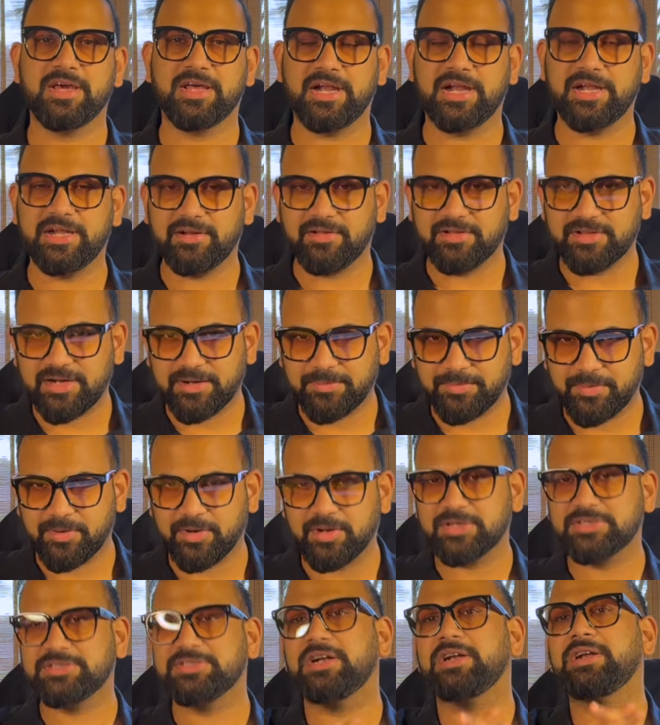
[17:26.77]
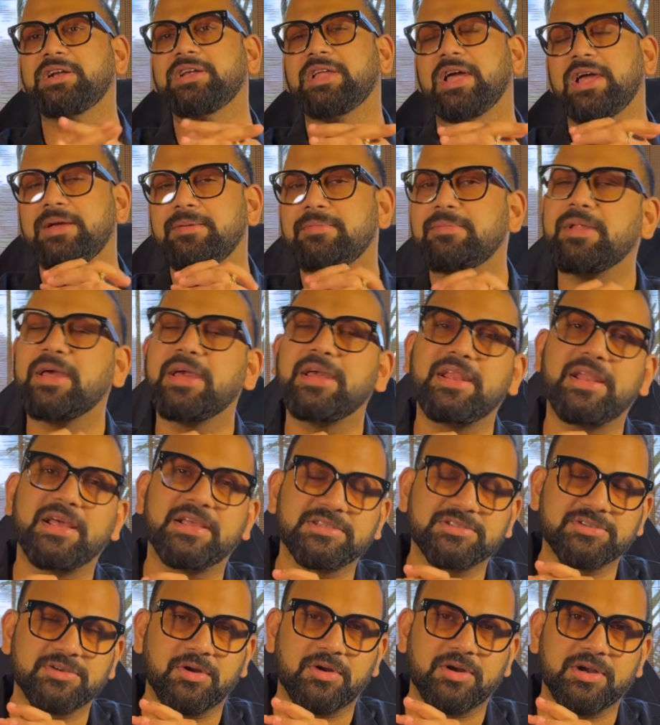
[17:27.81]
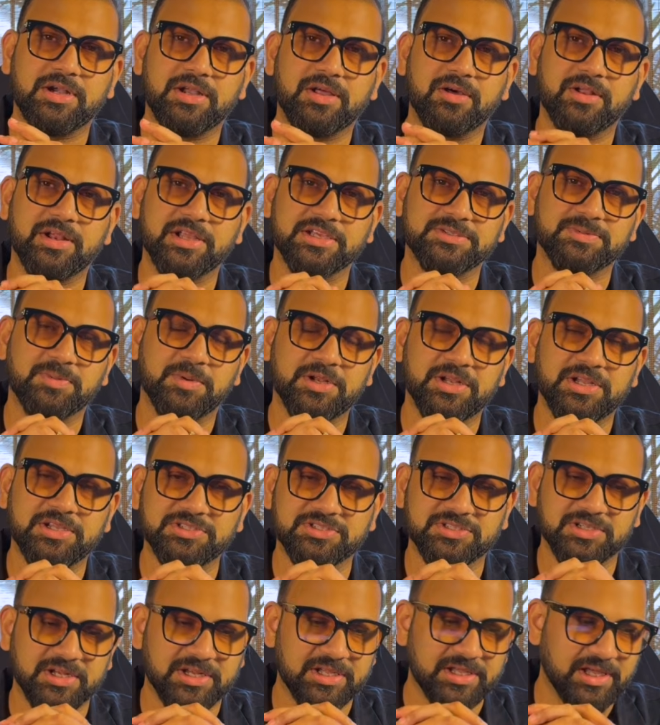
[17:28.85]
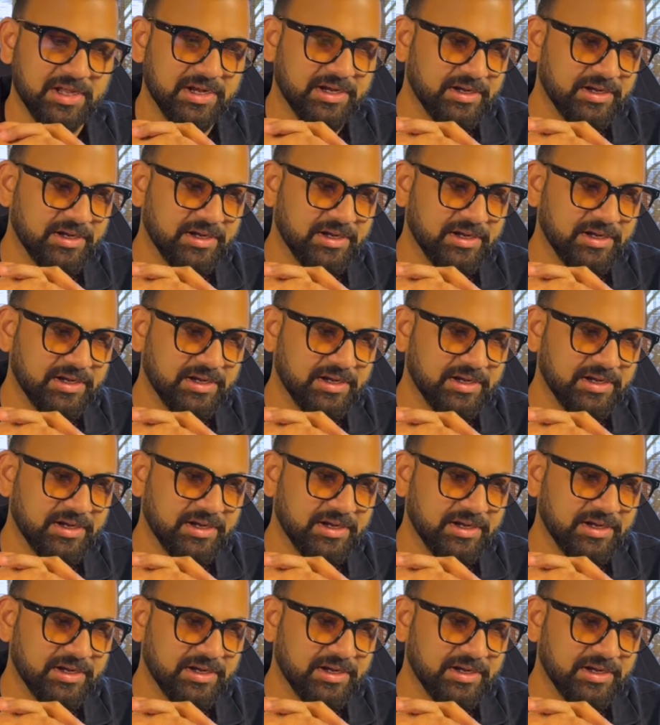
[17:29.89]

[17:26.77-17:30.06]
right now that production timeline has gone down exponentially,